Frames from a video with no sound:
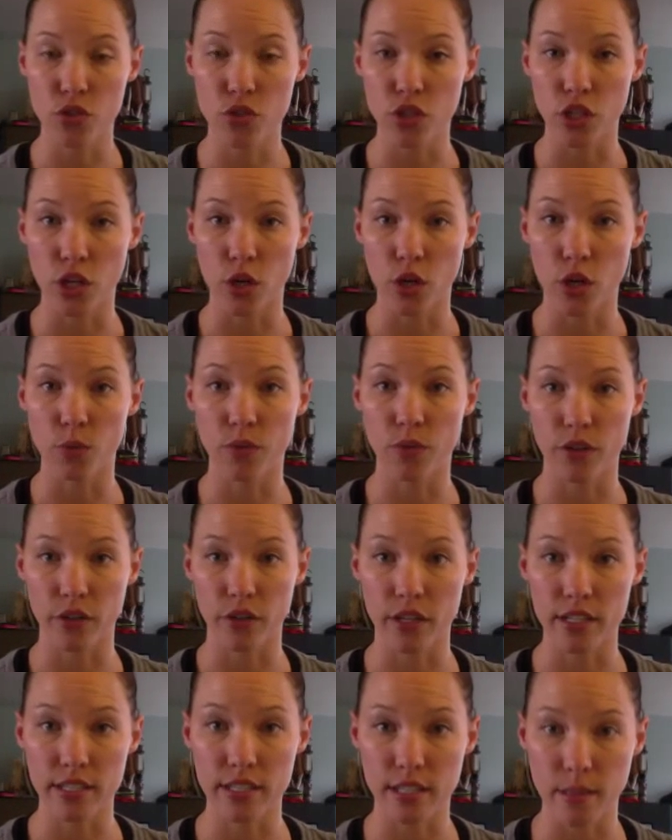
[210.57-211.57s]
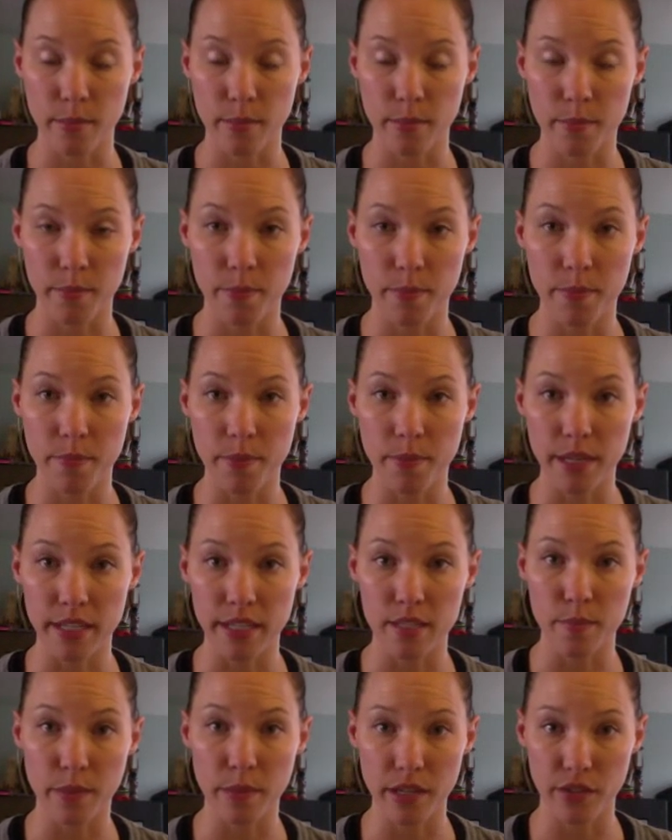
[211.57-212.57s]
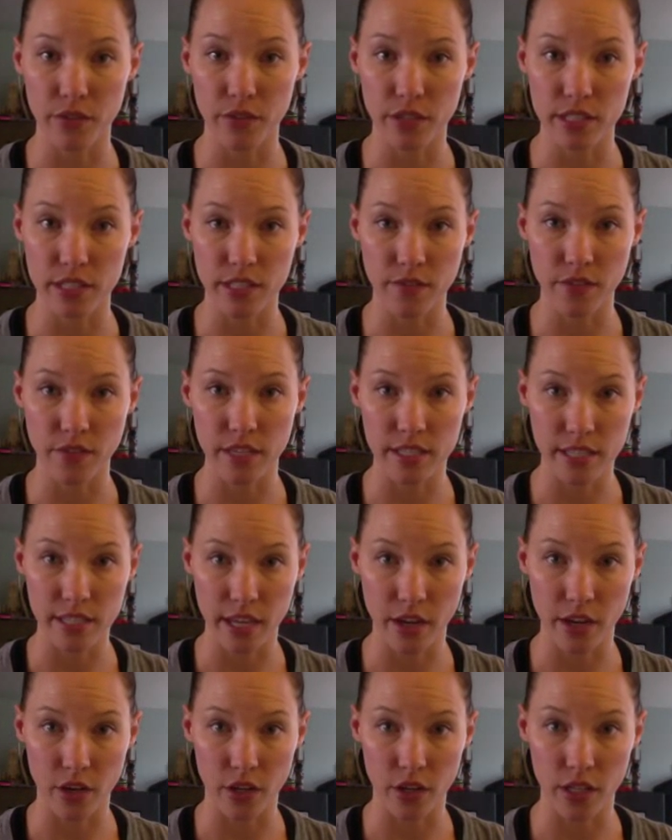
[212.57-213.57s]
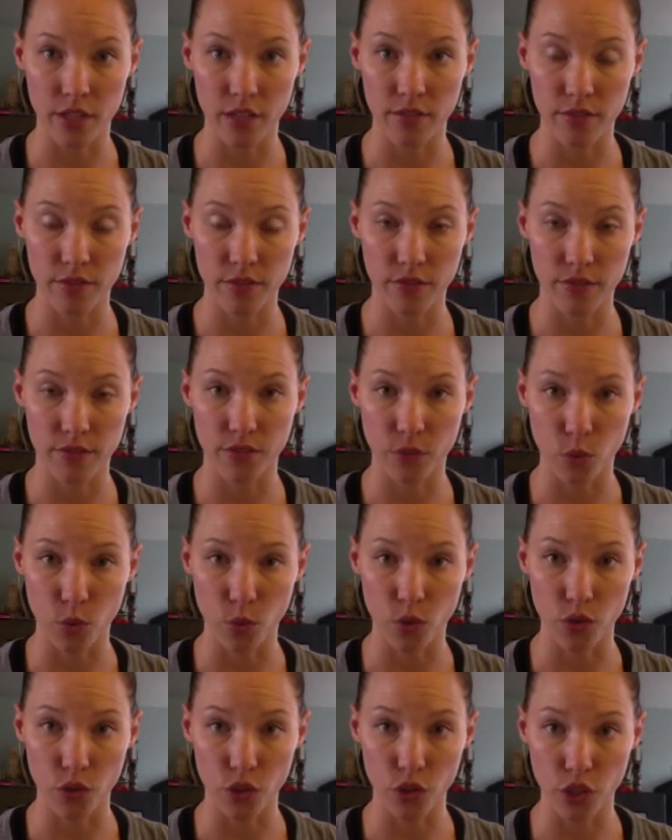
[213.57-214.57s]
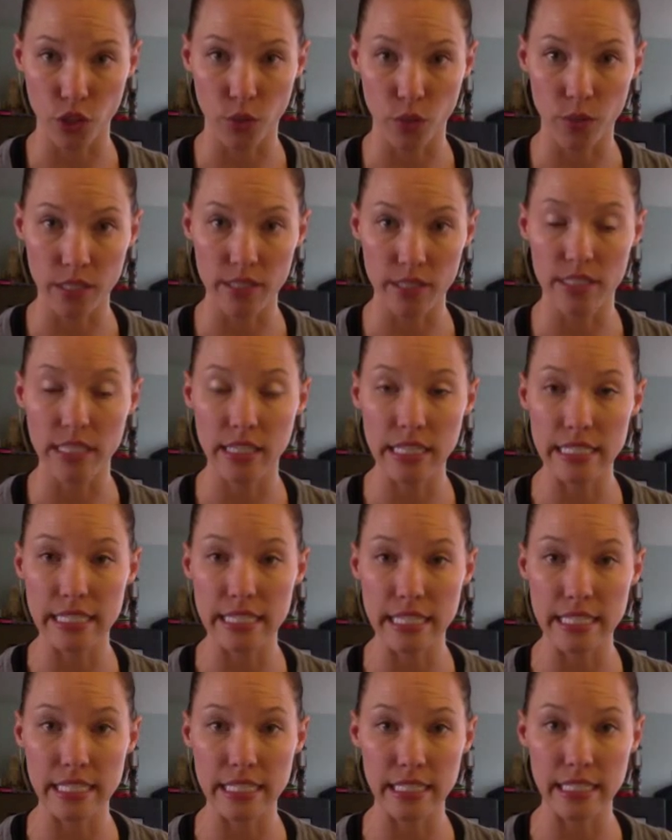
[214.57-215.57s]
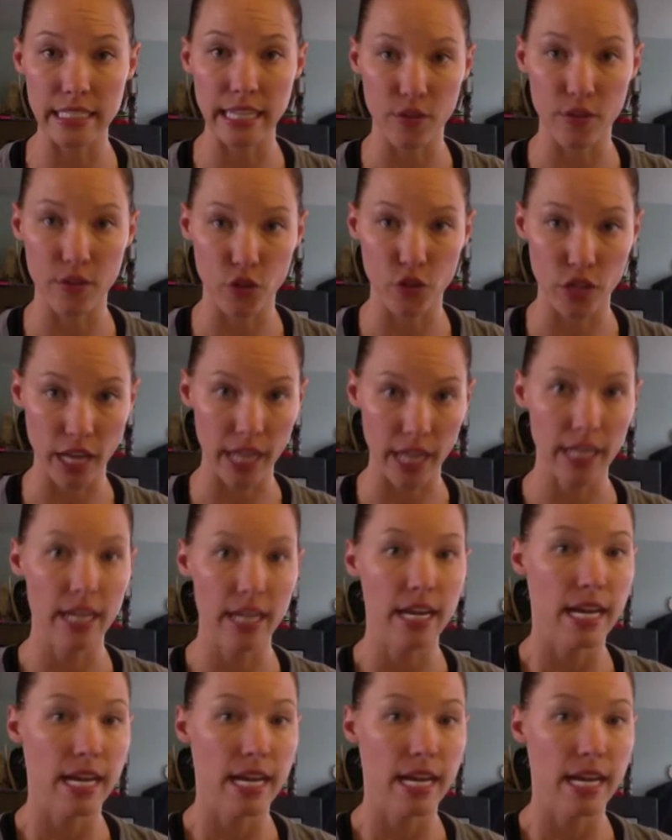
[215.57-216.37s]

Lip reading: They're going to see the biggest benefits if they stay on it for consistently every day.